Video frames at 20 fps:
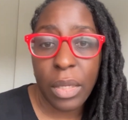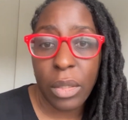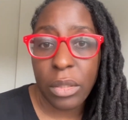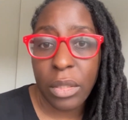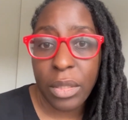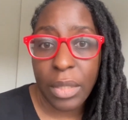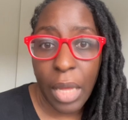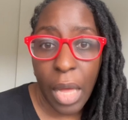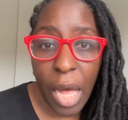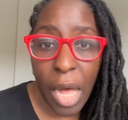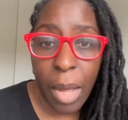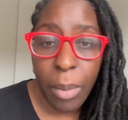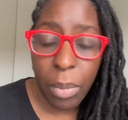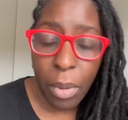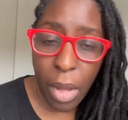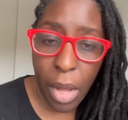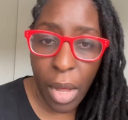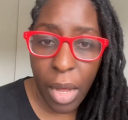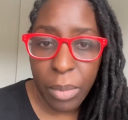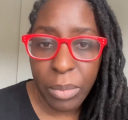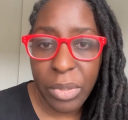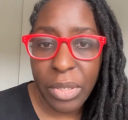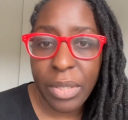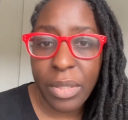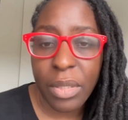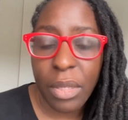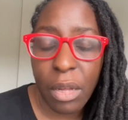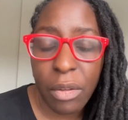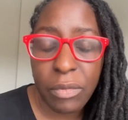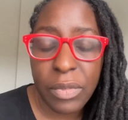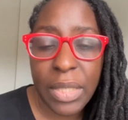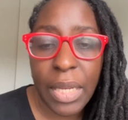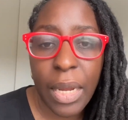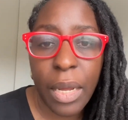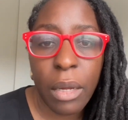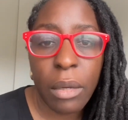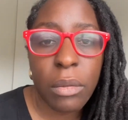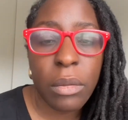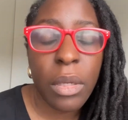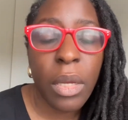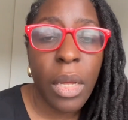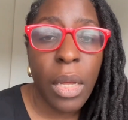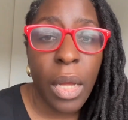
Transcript: to help calm yourself down.